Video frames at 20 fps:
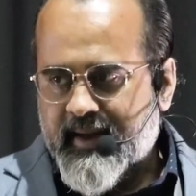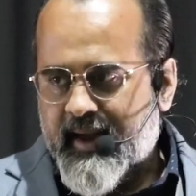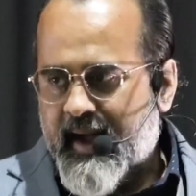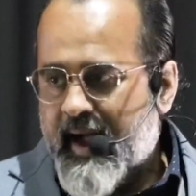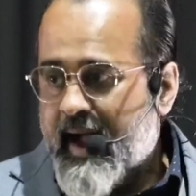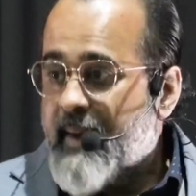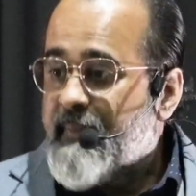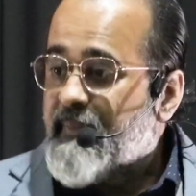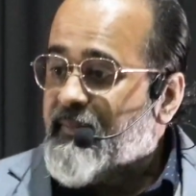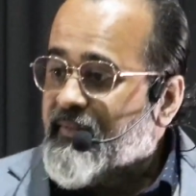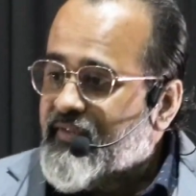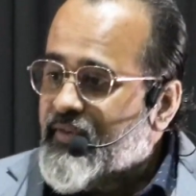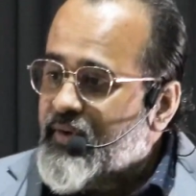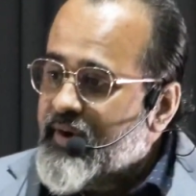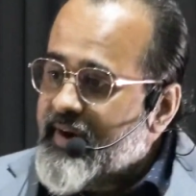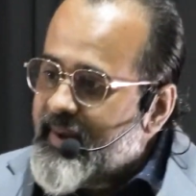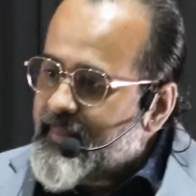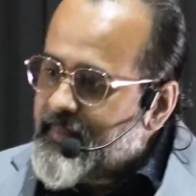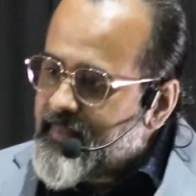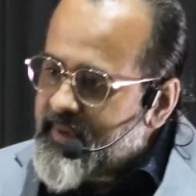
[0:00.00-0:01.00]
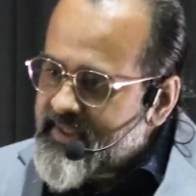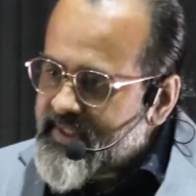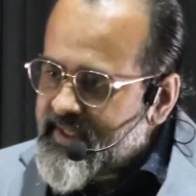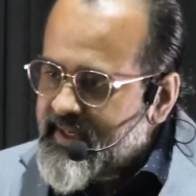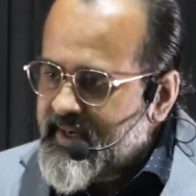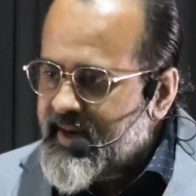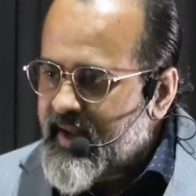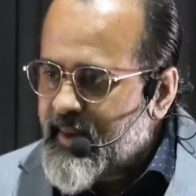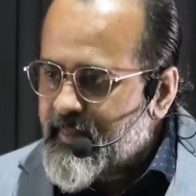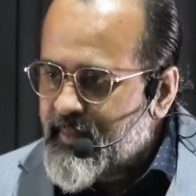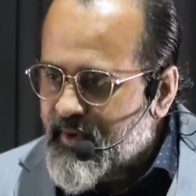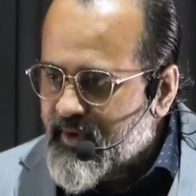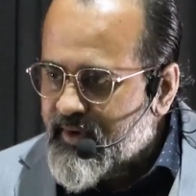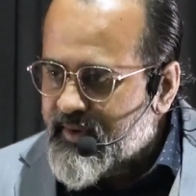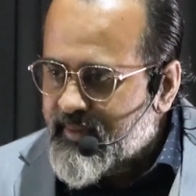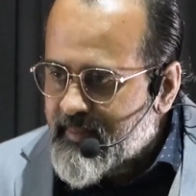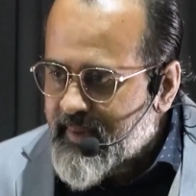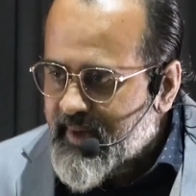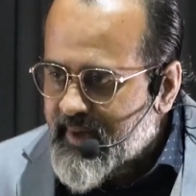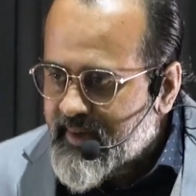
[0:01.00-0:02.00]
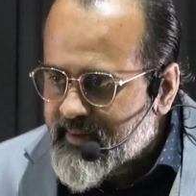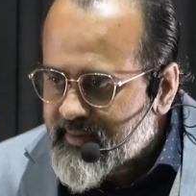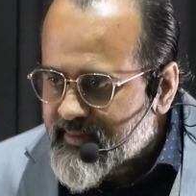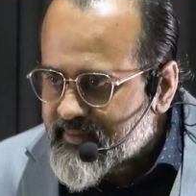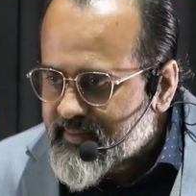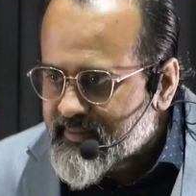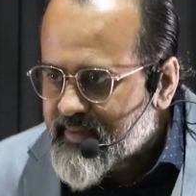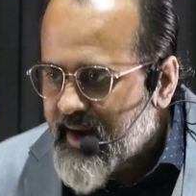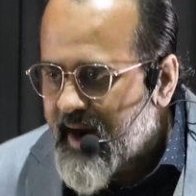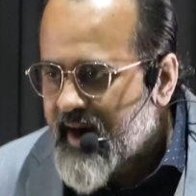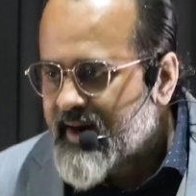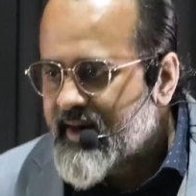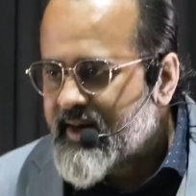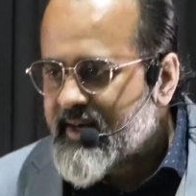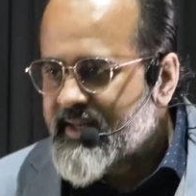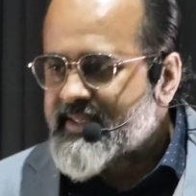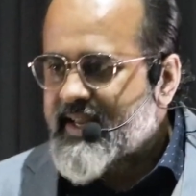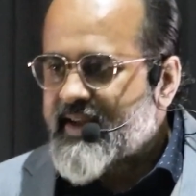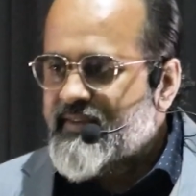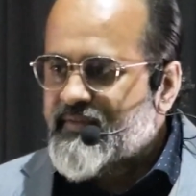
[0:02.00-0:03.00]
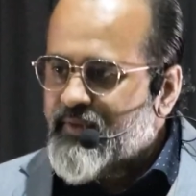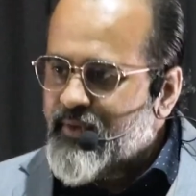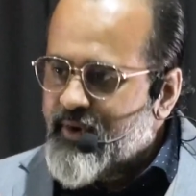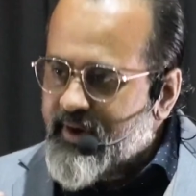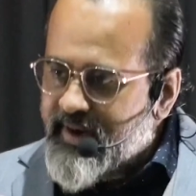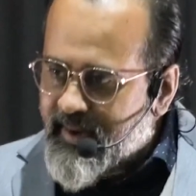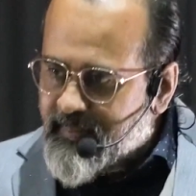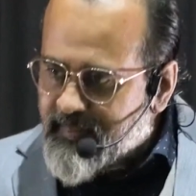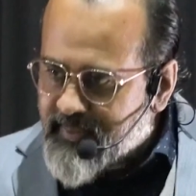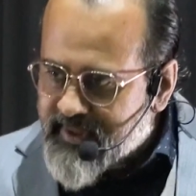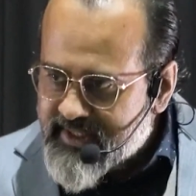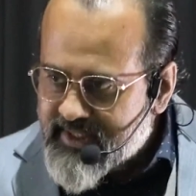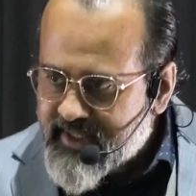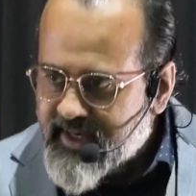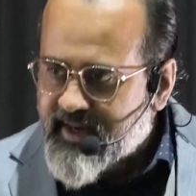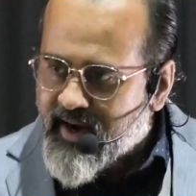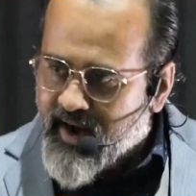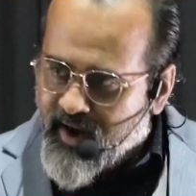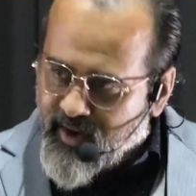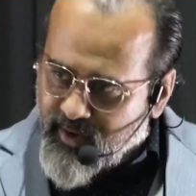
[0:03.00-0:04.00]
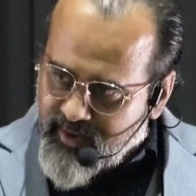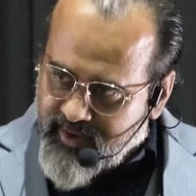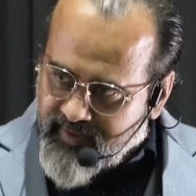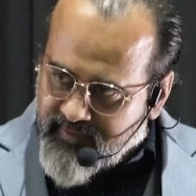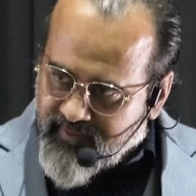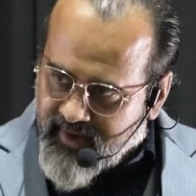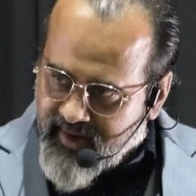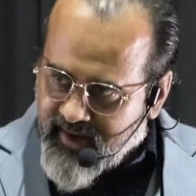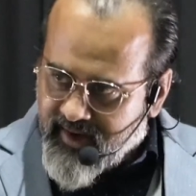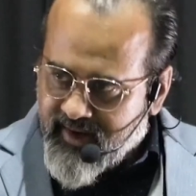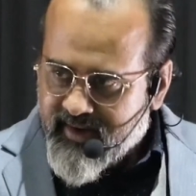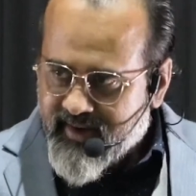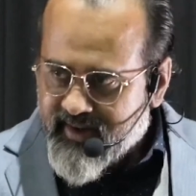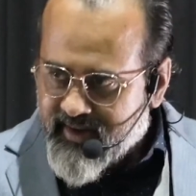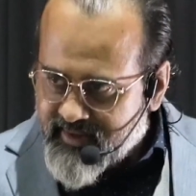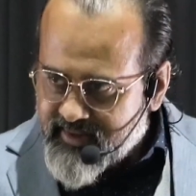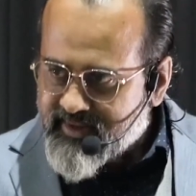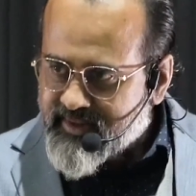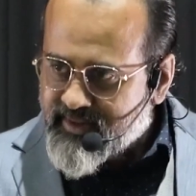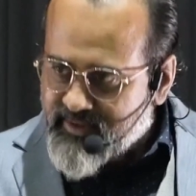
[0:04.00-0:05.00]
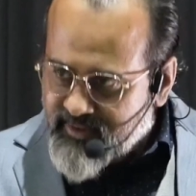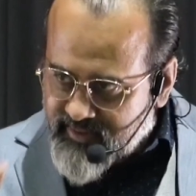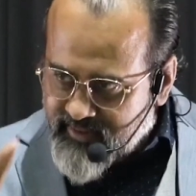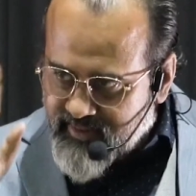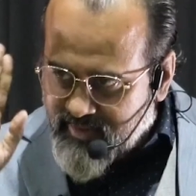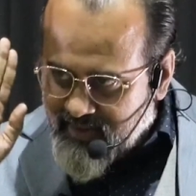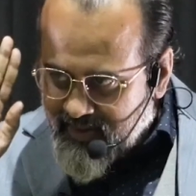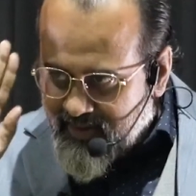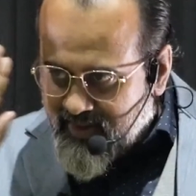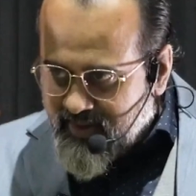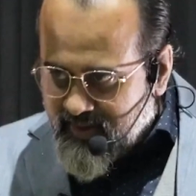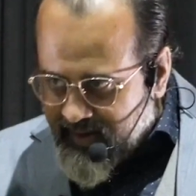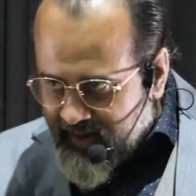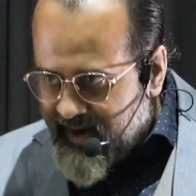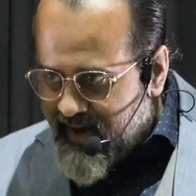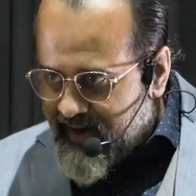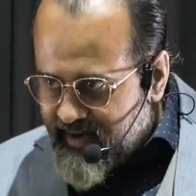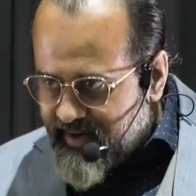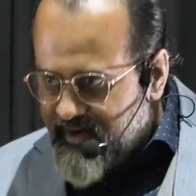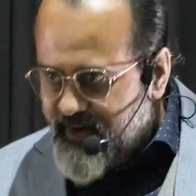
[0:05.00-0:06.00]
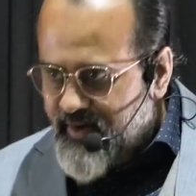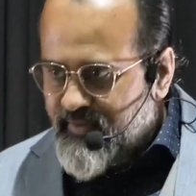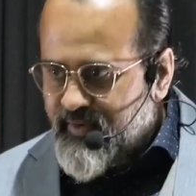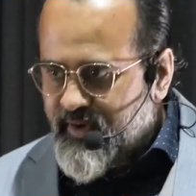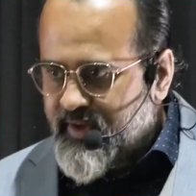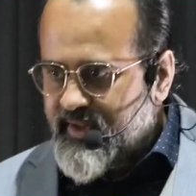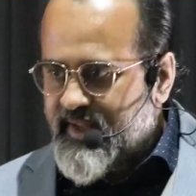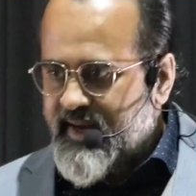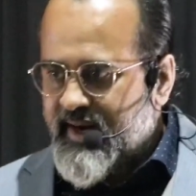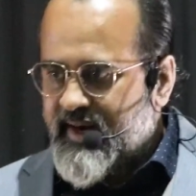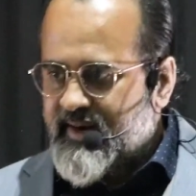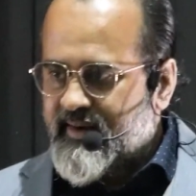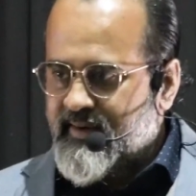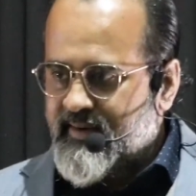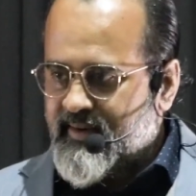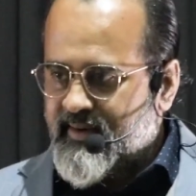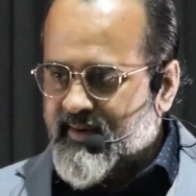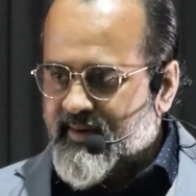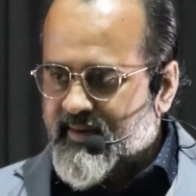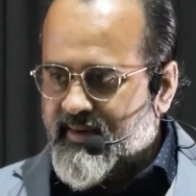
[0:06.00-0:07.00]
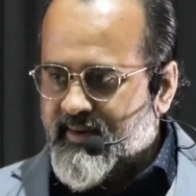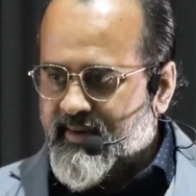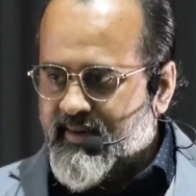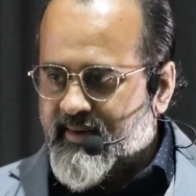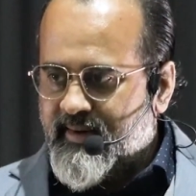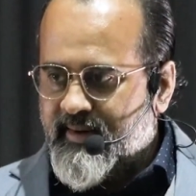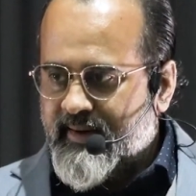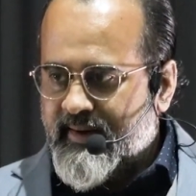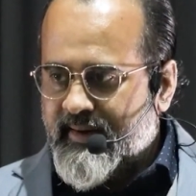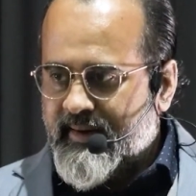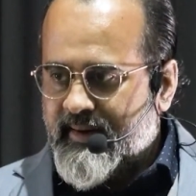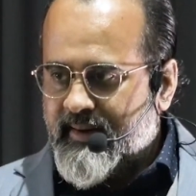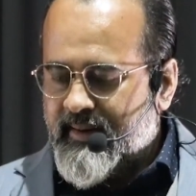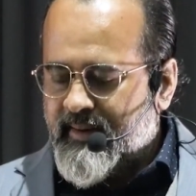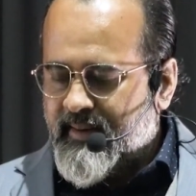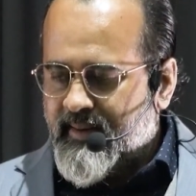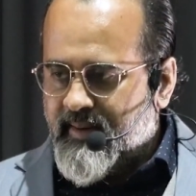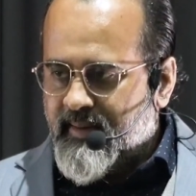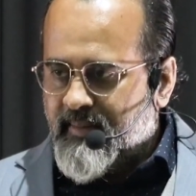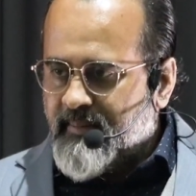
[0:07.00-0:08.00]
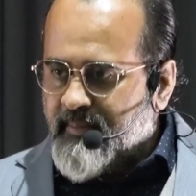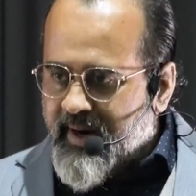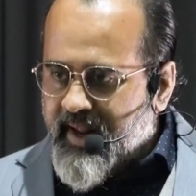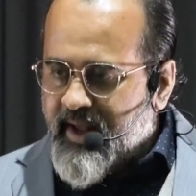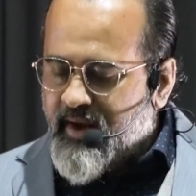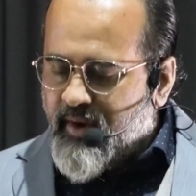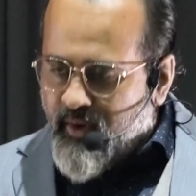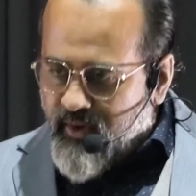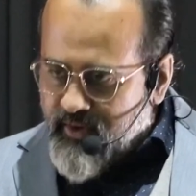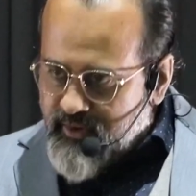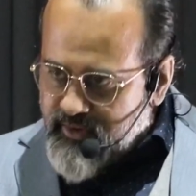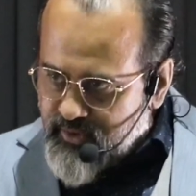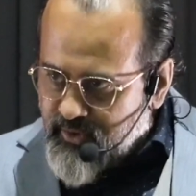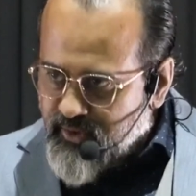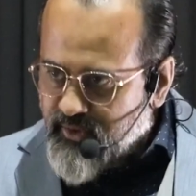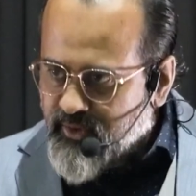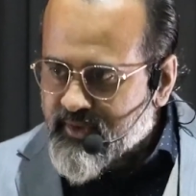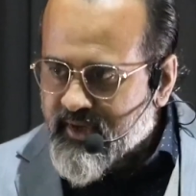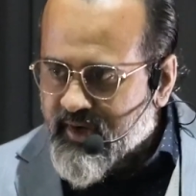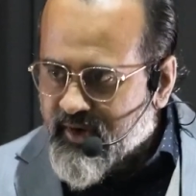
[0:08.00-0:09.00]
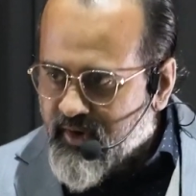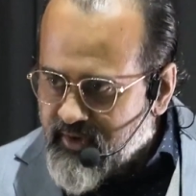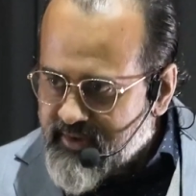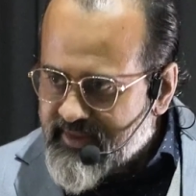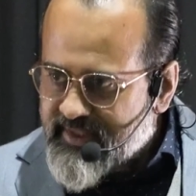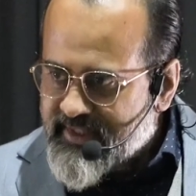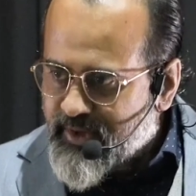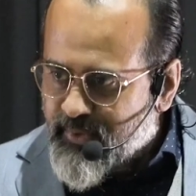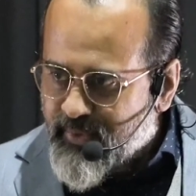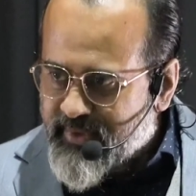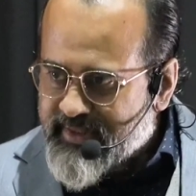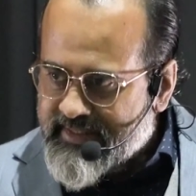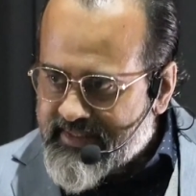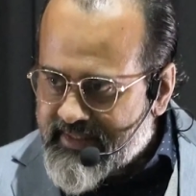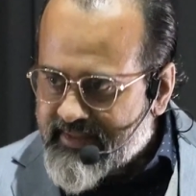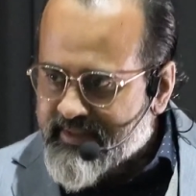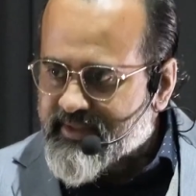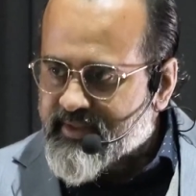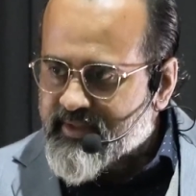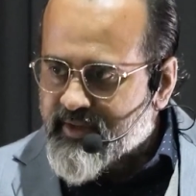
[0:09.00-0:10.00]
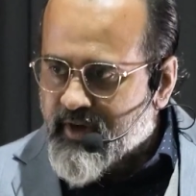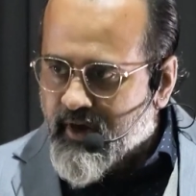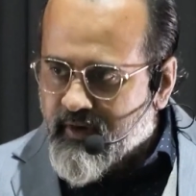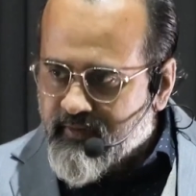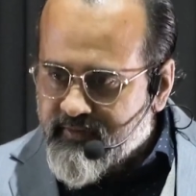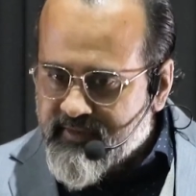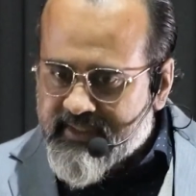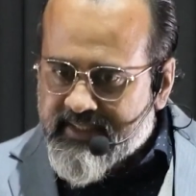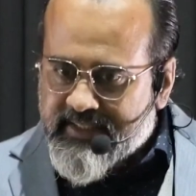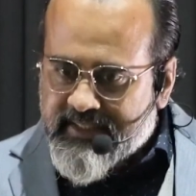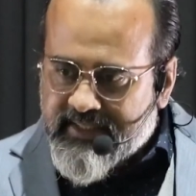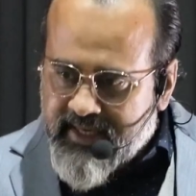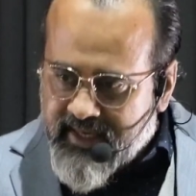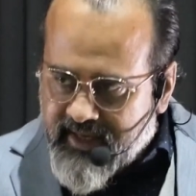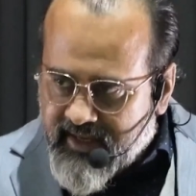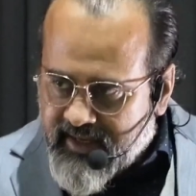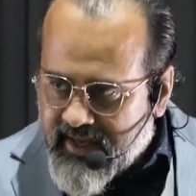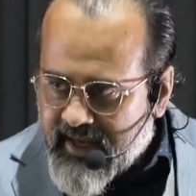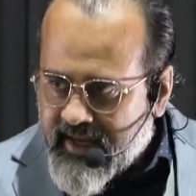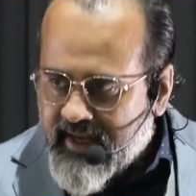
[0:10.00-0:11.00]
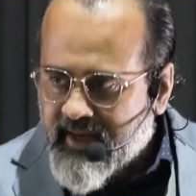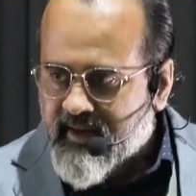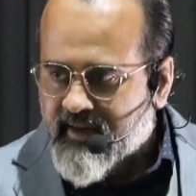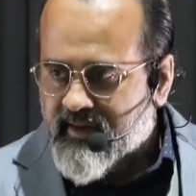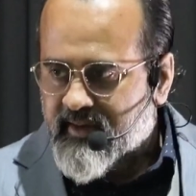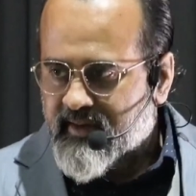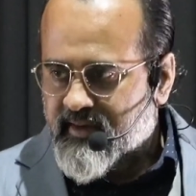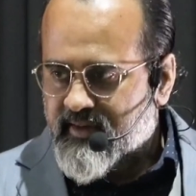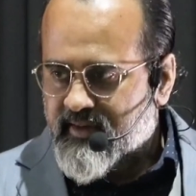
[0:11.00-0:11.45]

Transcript: I fully appreciate, I'm not being heartless. I fully appreciate how difficult it is to get rid of all that. But I also know the consequences of sticking